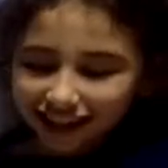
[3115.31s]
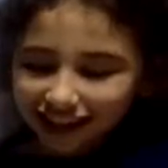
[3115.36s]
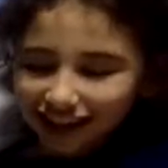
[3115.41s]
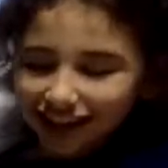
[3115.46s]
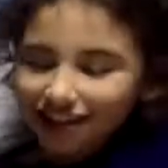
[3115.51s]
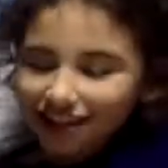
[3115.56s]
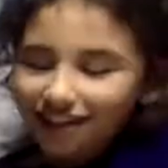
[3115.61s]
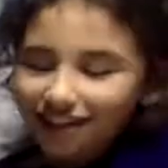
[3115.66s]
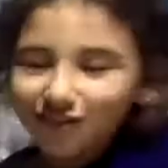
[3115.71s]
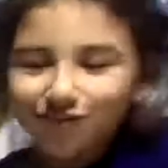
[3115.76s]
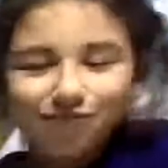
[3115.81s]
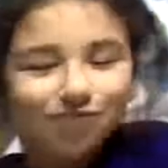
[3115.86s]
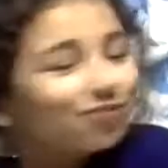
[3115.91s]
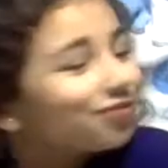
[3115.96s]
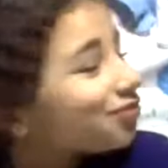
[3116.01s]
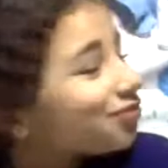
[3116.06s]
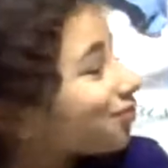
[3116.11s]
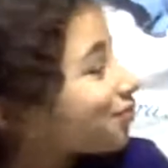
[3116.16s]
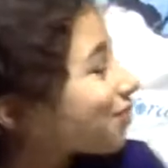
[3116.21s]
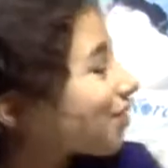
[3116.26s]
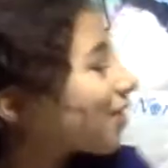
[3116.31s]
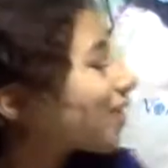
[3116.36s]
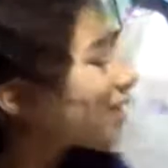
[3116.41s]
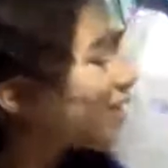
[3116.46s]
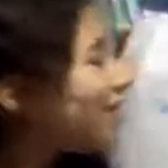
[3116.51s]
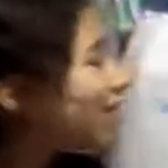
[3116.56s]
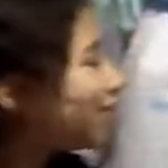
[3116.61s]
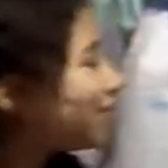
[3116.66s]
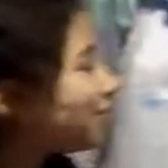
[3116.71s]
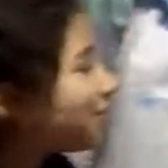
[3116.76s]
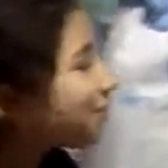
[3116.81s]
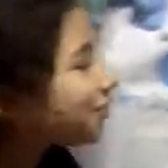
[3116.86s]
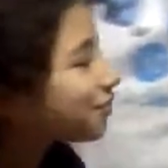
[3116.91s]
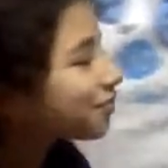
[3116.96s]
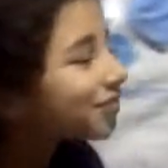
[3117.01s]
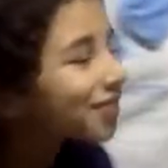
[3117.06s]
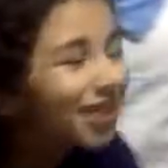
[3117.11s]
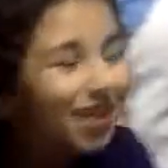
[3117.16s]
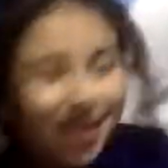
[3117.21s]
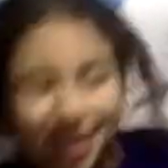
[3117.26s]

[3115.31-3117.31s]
Believe it or not, actually, I don't know why,